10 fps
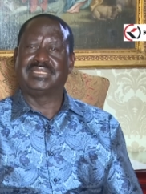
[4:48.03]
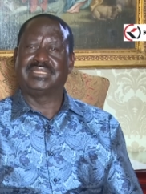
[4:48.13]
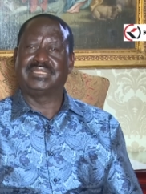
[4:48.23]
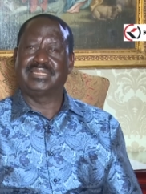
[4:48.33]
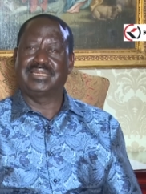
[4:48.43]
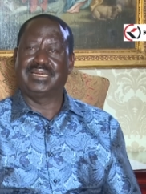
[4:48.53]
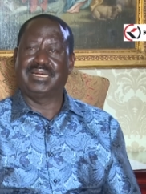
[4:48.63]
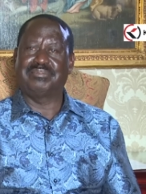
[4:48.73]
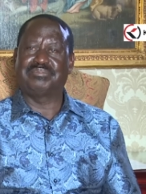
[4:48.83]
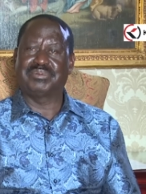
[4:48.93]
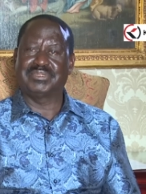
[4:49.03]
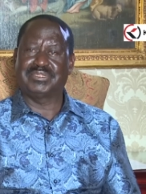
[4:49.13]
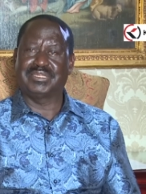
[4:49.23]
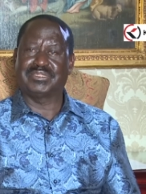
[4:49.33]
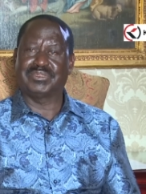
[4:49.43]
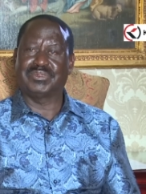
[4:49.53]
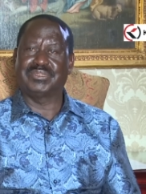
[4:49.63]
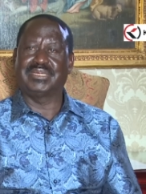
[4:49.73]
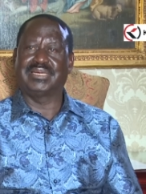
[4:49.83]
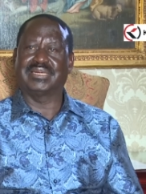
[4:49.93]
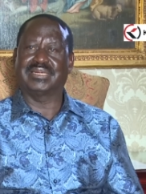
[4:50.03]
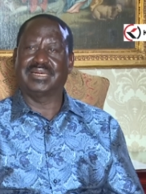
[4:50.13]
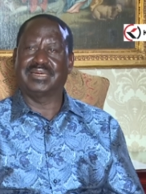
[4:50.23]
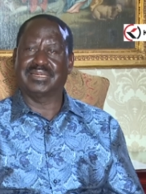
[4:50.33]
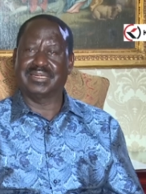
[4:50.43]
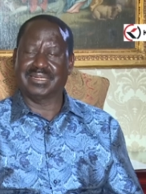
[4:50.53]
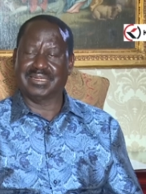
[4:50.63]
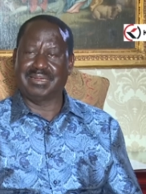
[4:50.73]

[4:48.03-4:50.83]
their presence or their uh, uh,